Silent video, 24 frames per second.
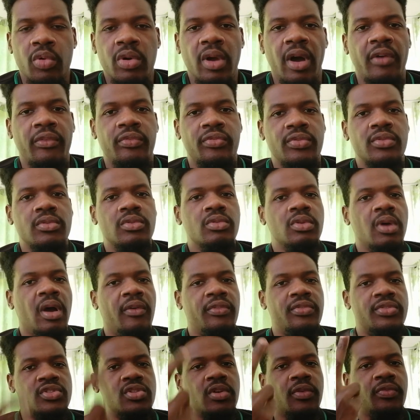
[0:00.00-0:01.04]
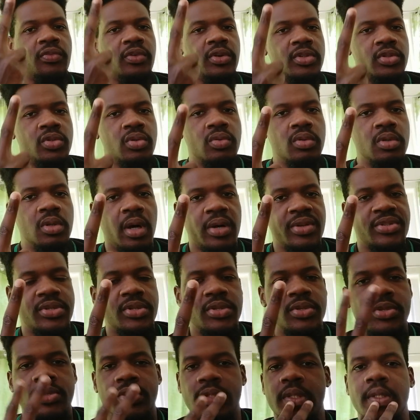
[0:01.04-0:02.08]
we have we have suffered two
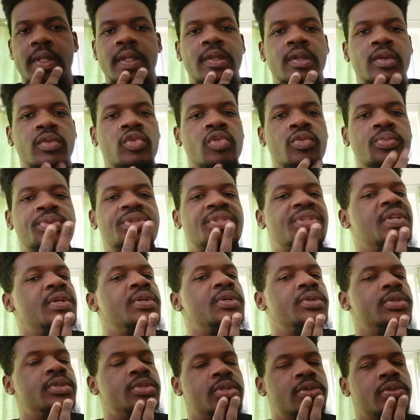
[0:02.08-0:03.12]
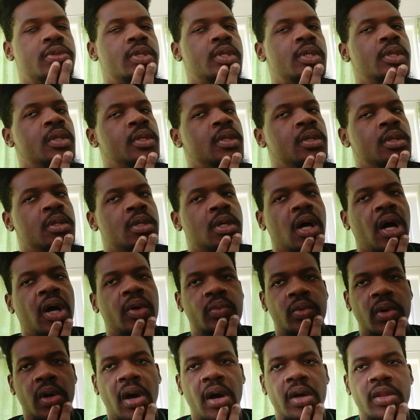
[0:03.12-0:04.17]
losses in the group stage
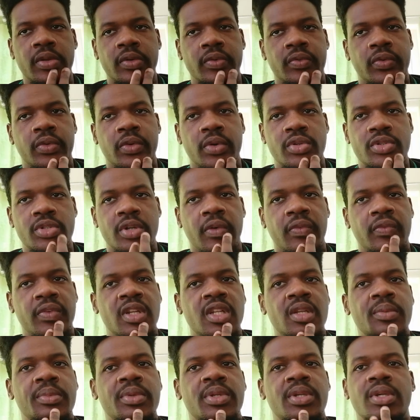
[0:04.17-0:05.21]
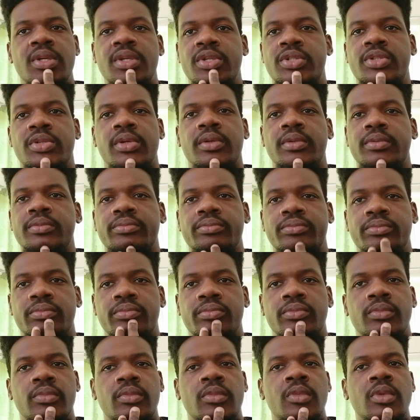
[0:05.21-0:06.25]
and we're on the verge of elimination.
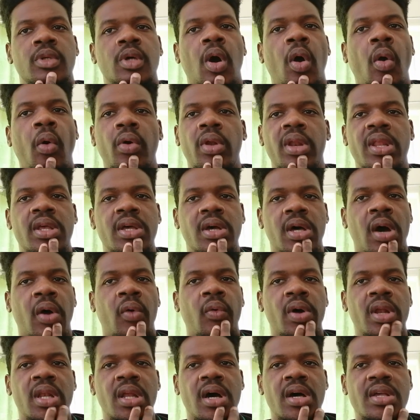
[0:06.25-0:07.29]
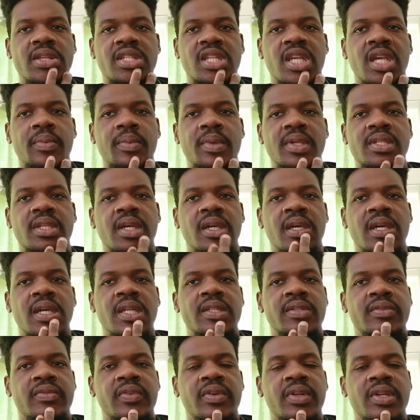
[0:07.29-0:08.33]
Our, our last game is
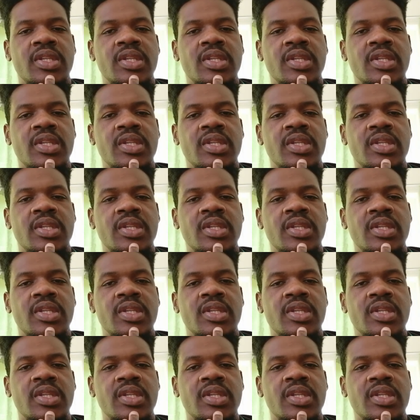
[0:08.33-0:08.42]
against